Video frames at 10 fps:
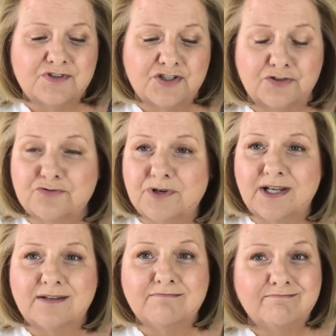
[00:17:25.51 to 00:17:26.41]

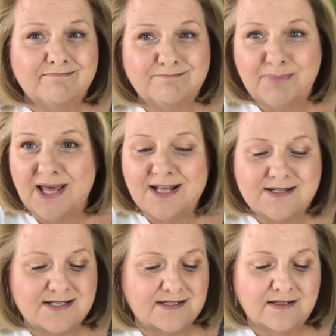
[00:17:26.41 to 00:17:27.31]
children,
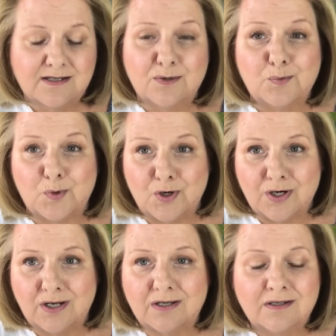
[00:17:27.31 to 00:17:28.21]
pets,
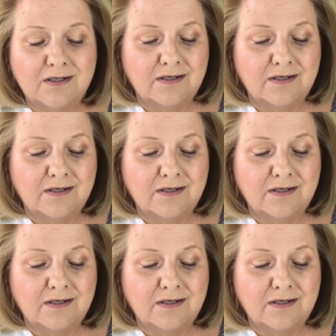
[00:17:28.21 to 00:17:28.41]
work.